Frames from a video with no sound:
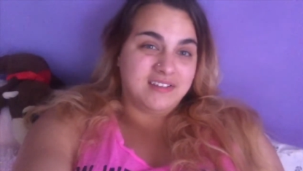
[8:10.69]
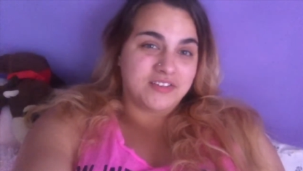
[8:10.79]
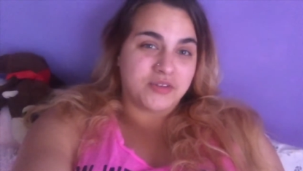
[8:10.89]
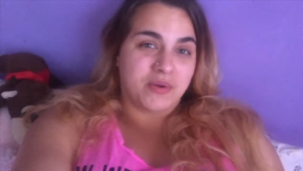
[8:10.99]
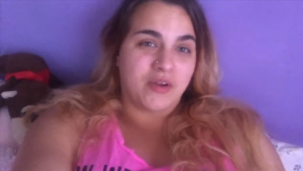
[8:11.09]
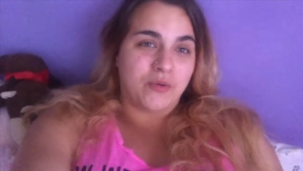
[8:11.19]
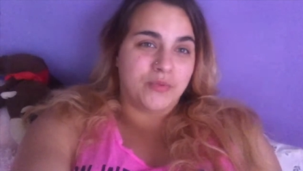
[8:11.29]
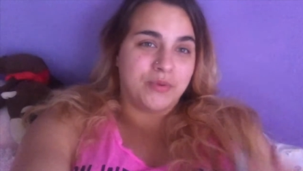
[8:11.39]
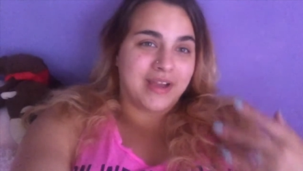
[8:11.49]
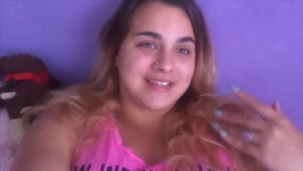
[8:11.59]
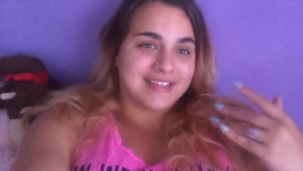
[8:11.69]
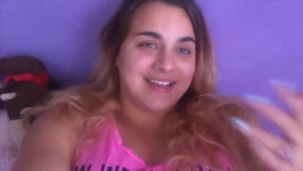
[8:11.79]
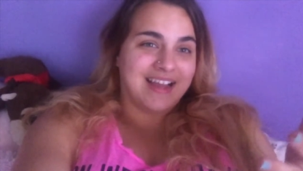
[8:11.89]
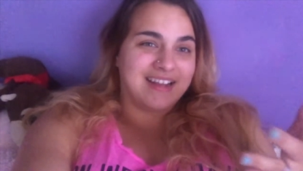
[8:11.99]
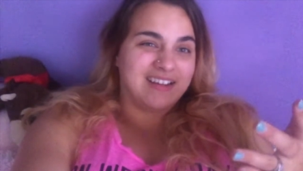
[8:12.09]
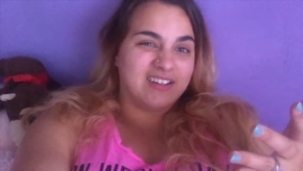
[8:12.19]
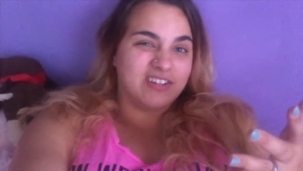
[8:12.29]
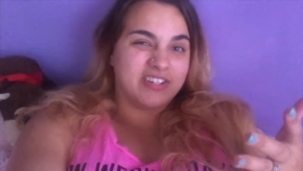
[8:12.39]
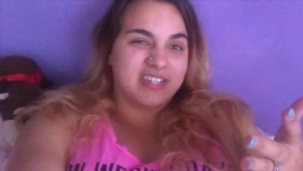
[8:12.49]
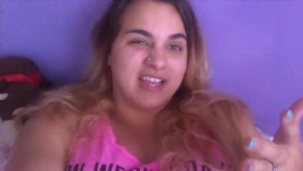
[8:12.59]
So I hope you guys can kind of
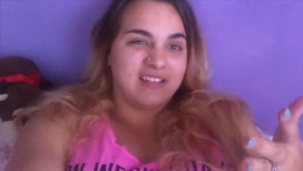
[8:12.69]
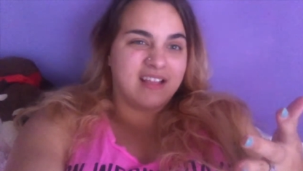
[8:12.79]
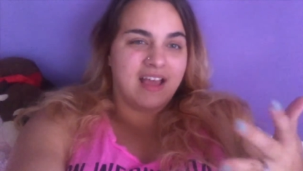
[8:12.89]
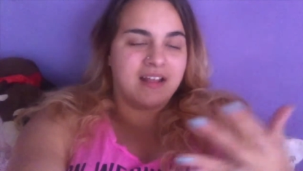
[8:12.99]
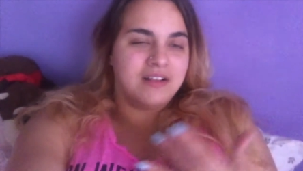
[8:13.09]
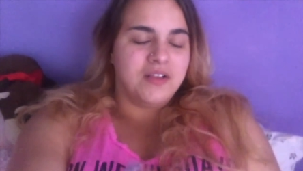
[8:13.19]
understand that